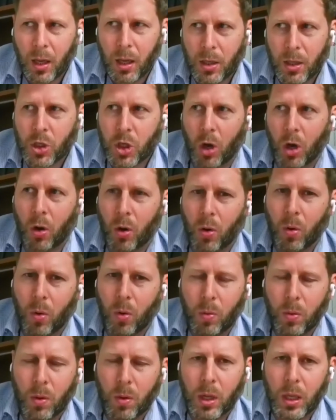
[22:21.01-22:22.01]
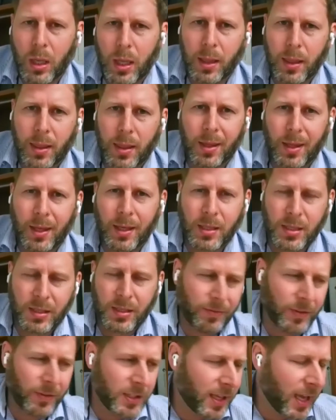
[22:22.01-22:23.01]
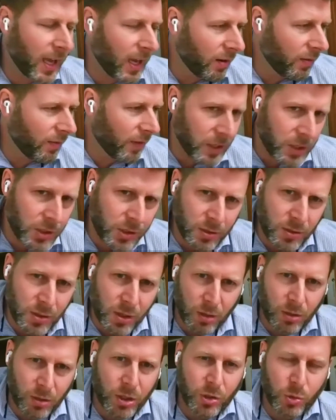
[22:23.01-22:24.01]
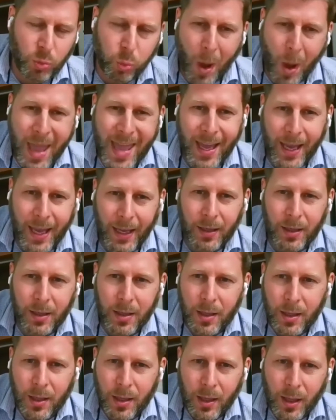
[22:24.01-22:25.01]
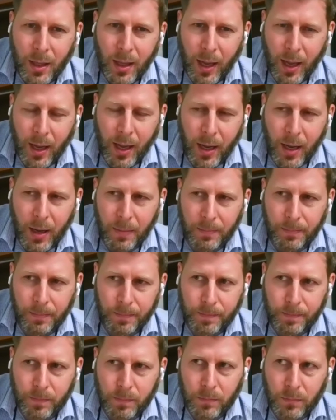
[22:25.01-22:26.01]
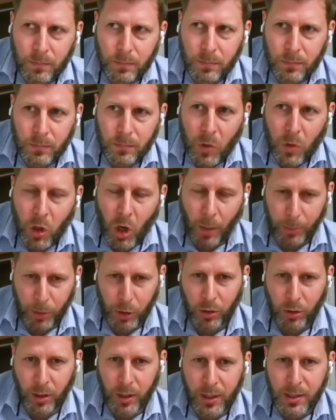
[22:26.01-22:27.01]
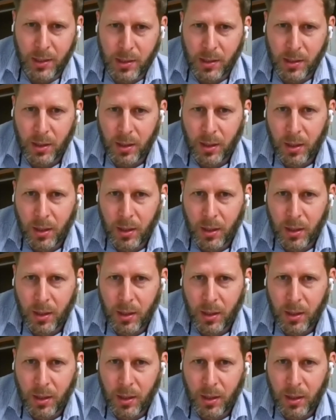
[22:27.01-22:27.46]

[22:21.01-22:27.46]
So the sophisticated investors are just weighing the opportunities,